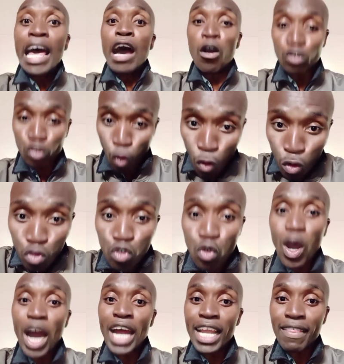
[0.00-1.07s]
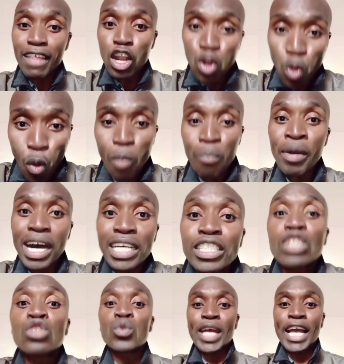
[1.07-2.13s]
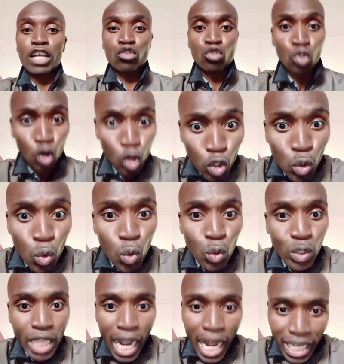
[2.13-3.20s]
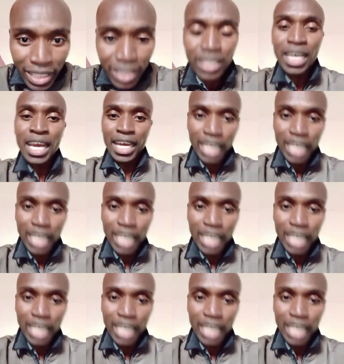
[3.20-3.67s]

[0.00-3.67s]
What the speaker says: It was also another law passed to exclude us.